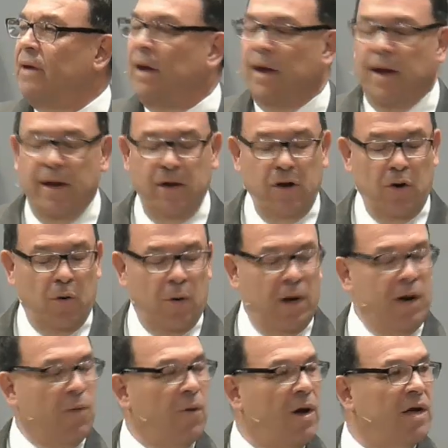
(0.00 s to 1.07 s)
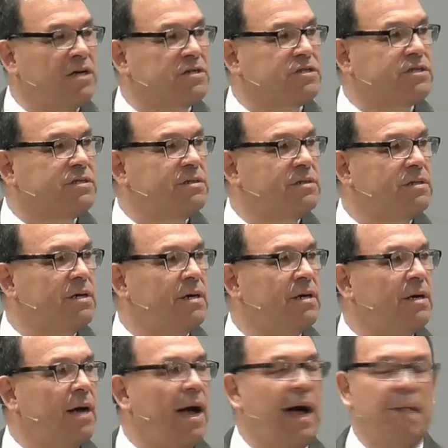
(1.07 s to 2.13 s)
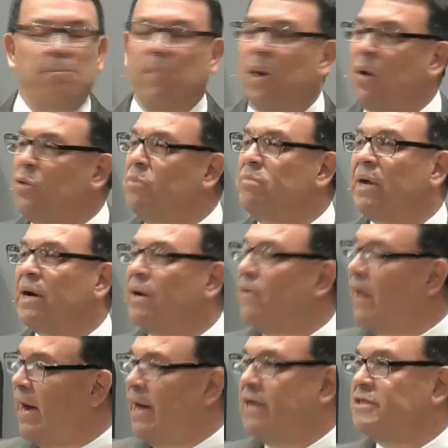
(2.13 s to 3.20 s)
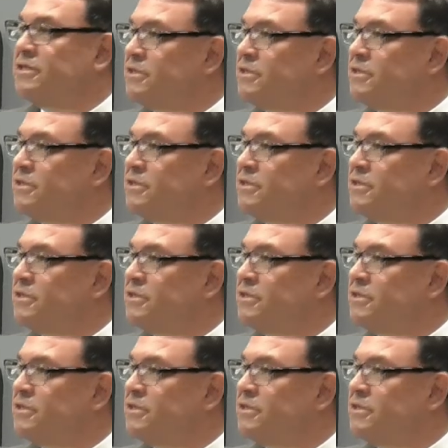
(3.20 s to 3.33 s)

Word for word: And you know what it was? I mowed my grass.